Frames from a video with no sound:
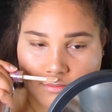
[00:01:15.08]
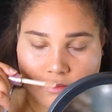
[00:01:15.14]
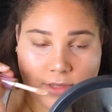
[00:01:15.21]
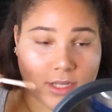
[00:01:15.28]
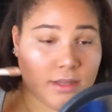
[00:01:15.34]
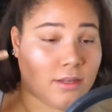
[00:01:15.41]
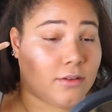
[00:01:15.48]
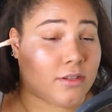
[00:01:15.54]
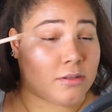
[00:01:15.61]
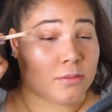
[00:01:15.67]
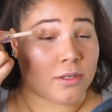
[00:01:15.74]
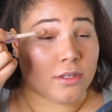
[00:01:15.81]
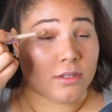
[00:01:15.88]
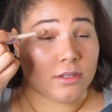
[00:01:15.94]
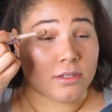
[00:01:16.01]
I love the
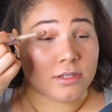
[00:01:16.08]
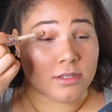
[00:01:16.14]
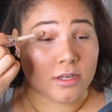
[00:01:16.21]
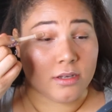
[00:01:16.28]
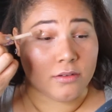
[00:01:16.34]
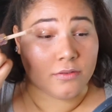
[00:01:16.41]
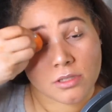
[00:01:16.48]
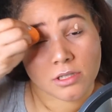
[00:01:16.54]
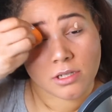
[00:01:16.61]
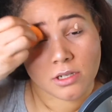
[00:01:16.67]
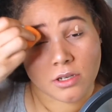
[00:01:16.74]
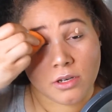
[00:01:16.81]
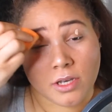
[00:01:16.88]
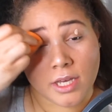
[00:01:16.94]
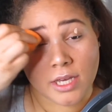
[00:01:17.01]
smell of this stuff. Just gonna
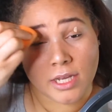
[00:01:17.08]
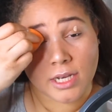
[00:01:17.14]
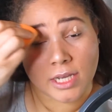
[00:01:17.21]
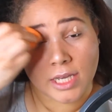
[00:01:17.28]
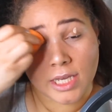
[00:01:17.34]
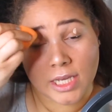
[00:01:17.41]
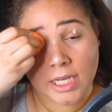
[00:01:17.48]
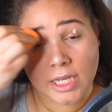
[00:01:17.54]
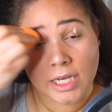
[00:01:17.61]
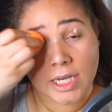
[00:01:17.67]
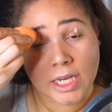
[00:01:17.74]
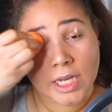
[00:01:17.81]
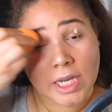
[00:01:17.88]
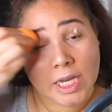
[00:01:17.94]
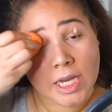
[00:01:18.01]
go ahead and
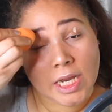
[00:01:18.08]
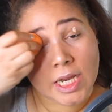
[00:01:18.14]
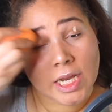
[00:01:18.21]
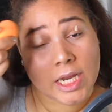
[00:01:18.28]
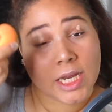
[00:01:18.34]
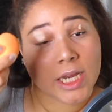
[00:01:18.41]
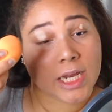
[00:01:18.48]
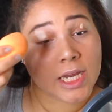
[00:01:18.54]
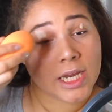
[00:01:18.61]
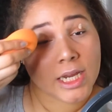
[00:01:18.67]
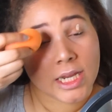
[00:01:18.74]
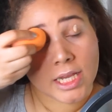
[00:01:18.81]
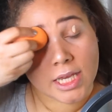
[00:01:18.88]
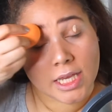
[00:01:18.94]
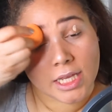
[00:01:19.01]

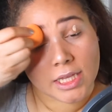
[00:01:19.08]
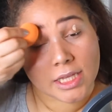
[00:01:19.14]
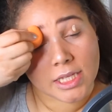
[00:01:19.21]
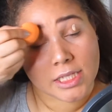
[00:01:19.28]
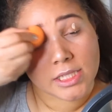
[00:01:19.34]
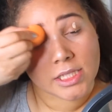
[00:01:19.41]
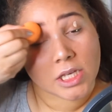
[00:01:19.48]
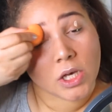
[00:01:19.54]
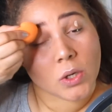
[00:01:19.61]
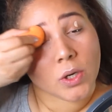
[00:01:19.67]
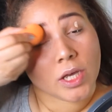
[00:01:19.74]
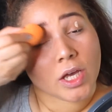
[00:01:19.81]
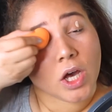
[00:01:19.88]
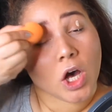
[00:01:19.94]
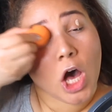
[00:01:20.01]
get this
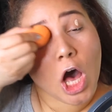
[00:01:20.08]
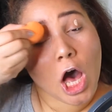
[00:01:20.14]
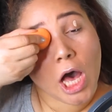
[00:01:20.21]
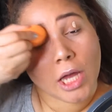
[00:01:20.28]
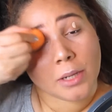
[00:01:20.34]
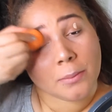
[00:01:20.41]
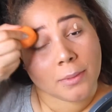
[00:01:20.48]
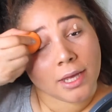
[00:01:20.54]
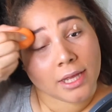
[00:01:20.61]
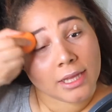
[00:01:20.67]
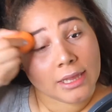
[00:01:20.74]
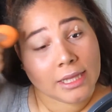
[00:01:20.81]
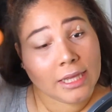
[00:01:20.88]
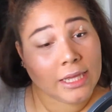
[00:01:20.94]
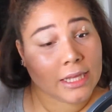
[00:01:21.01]
going on my
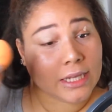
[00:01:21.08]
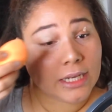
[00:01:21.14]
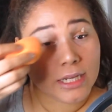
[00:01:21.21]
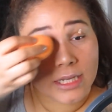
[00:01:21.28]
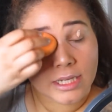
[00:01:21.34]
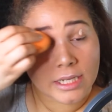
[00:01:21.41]
lid.